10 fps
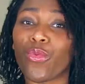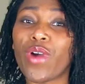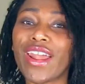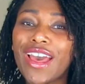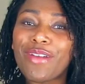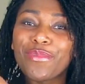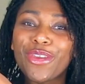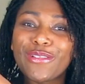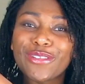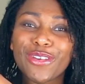What up,
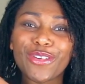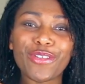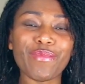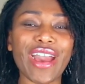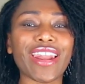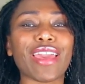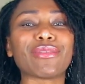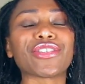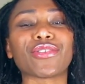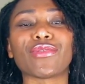YouTube? My name
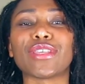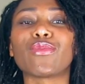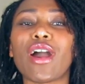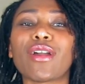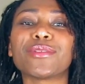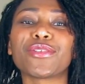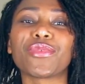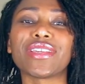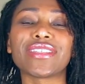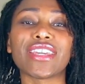is Cheryce. Welcome to
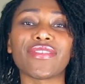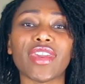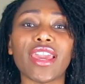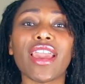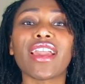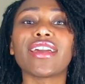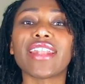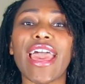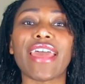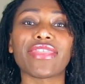Reese TV.
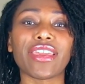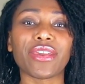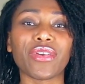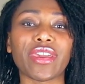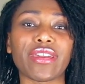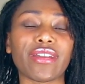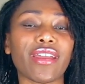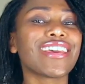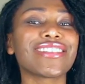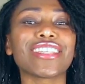Glad that you're here.
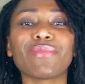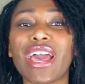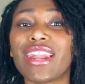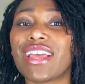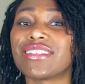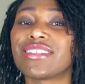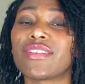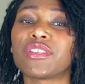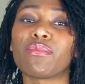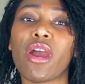This is my Legends
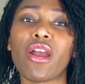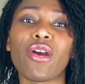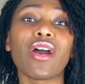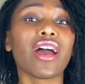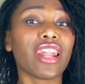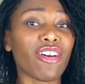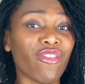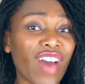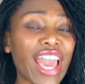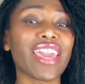of Tomorrow
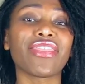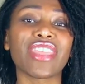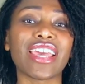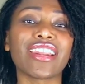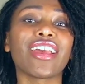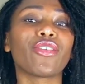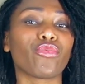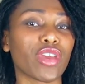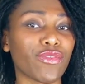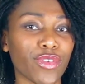Leviathan
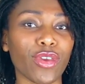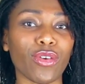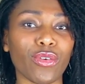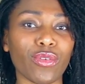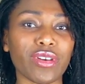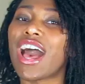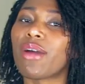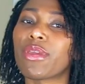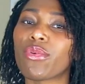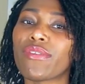review.
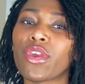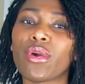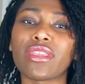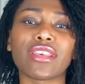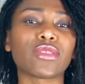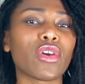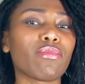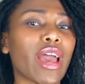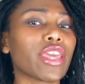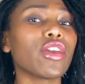I'll be reviewing this with
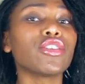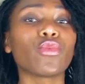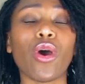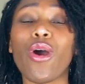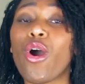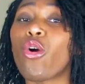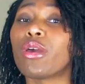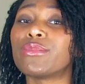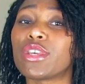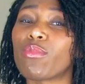my usual
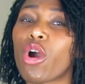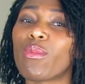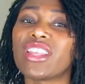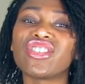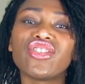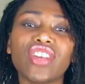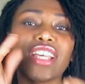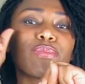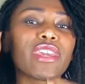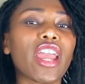OMG moments.
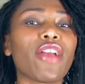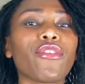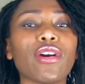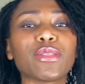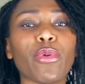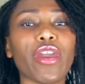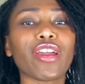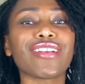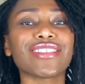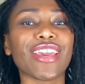Just be careful with
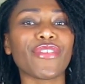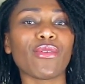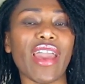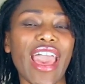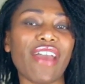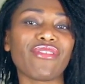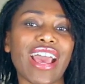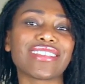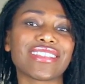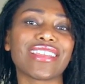spoilers if you have
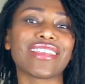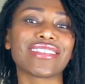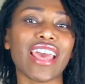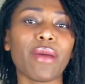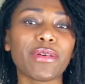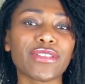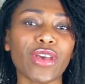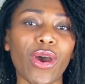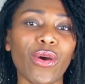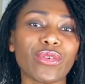not seen this
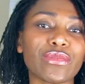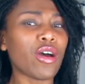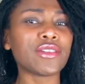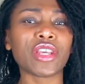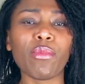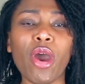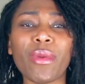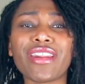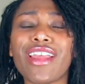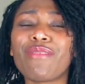episode. OMG
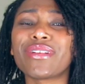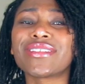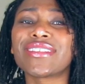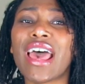moment number